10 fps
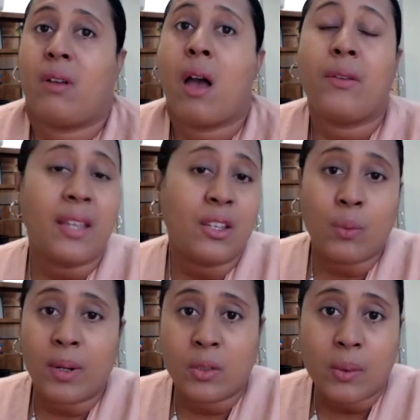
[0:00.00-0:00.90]
other things you
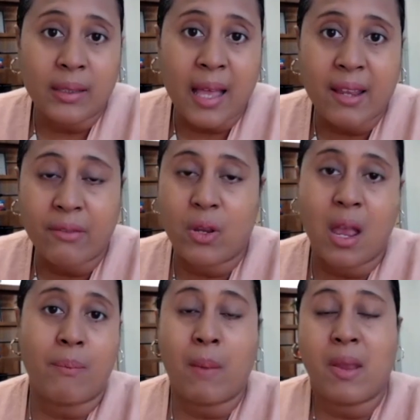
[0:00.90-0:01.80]
want to do in life. You
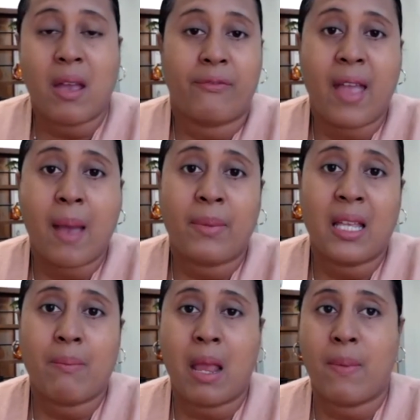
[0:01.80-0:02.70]
have, maybe you have
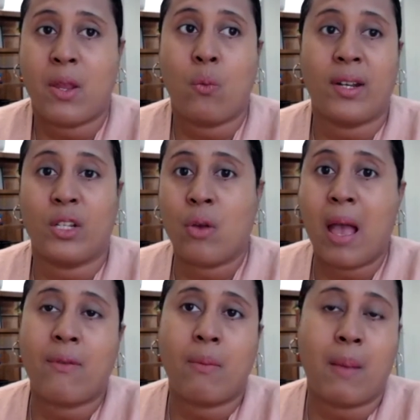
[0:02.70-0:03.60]
family, maybe you want to
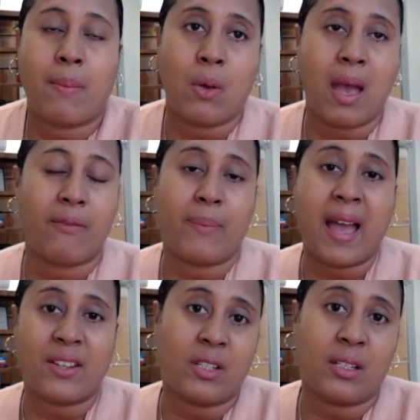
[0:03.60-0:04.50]
travel, maybe you have
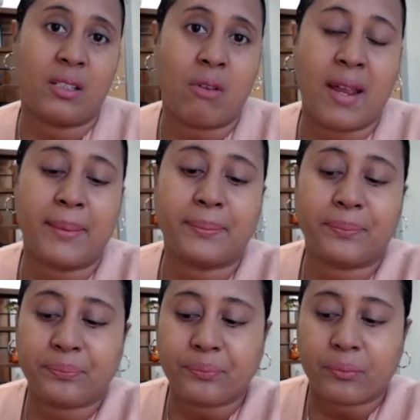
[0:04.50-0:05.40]
passions, right?
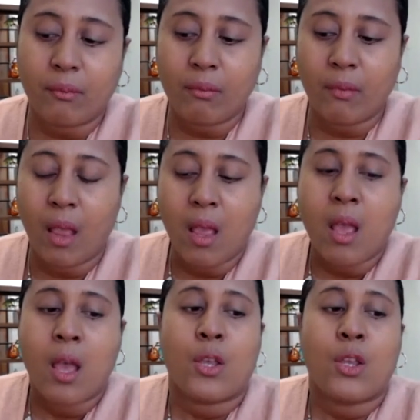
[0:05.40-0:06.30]

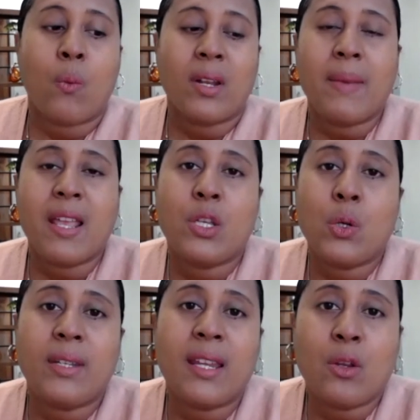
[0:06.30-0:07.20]
You want to be
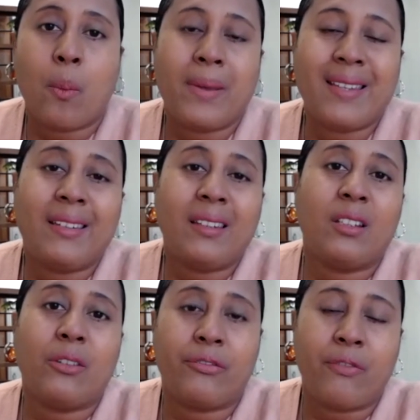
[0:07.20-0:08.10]
using your business
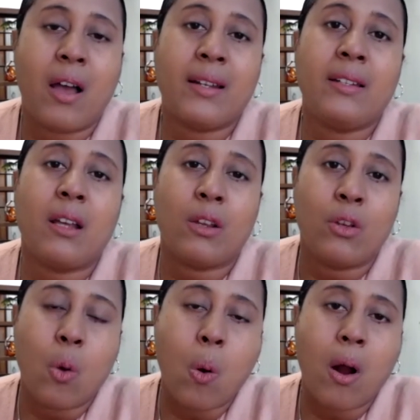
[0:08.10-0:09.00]
to fund
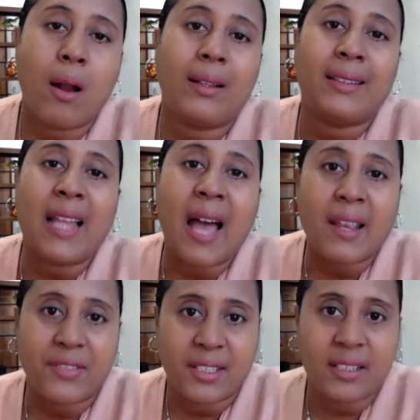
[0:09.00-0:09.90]
your
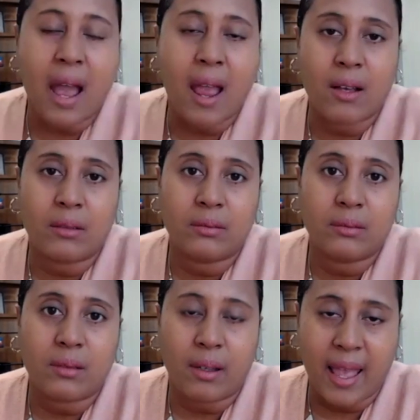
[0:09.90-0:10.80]
lifestyle,
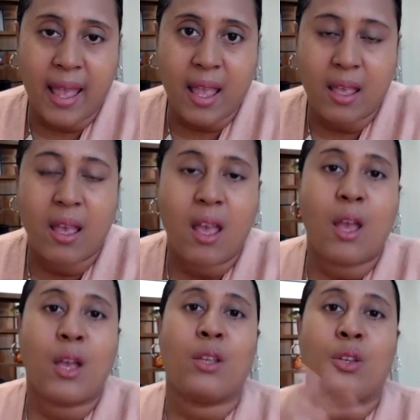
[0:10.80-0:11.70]
okay?
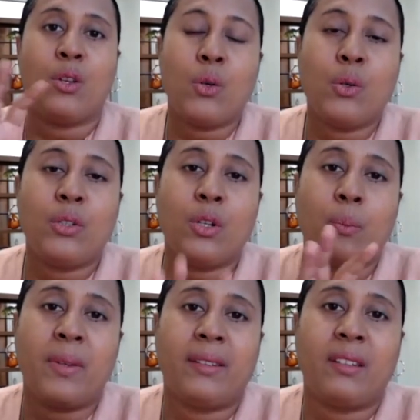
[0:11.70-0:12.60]
Use your
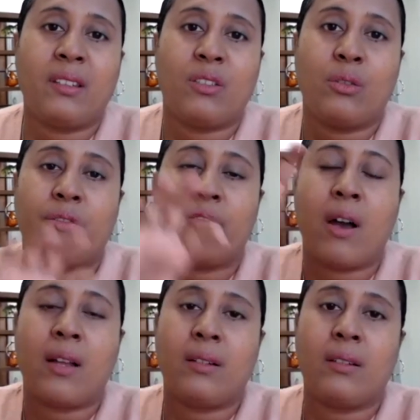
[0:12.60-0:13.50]
business to
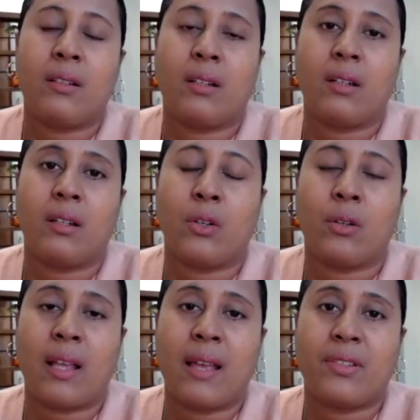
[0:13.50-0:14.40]
fund your
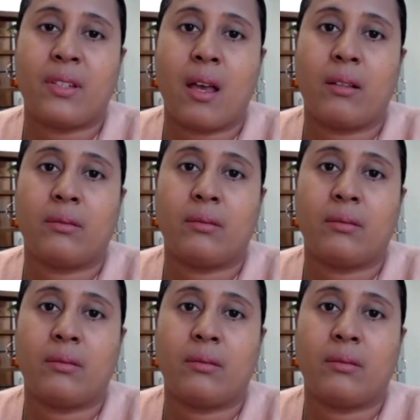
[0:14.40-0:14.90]
lifestyle.